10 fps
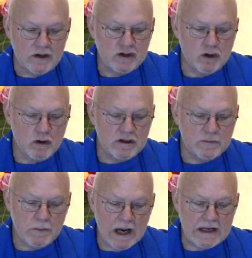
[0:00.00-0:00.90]
a
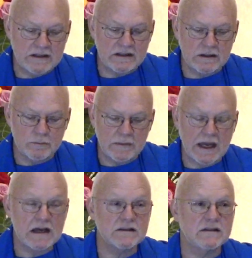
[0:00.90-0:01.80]
church binds him
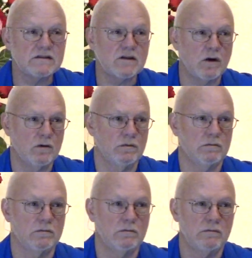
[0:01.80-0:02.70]
as its
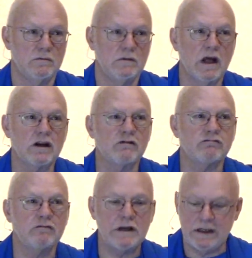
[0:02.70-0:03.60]
own. Not a
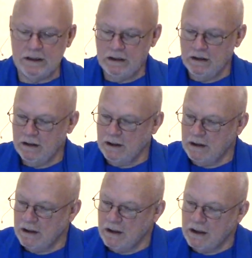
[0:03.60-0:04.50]
creed
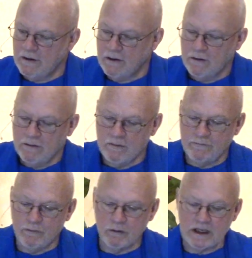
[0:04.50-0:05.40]

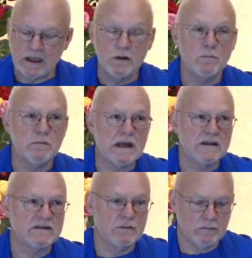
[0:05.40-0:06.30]
fully
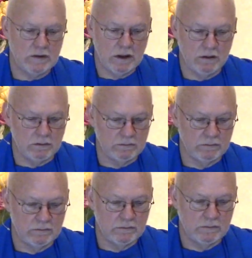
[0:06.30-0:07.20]
makes him known.
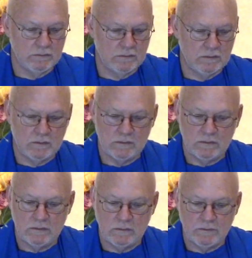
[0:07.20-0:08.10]

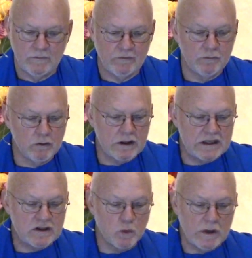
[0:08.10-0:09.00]

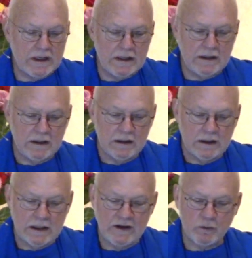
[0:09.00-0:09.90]
Foolish we,
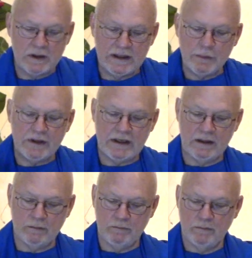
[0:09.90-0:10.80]
if we limit
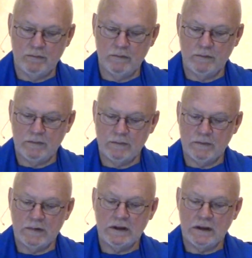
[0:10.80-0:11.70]
him.
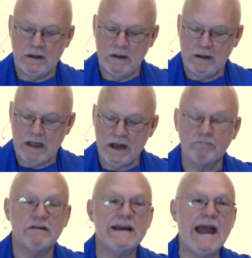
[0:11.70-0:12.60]

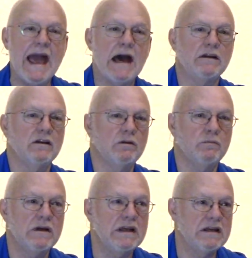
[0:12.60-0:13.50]
Every
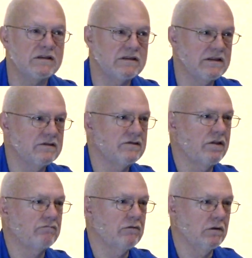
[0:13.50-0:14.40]
atom is his
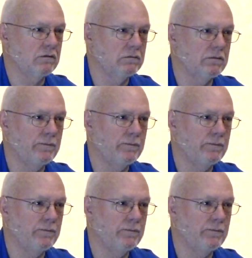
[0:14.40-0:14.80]
throne.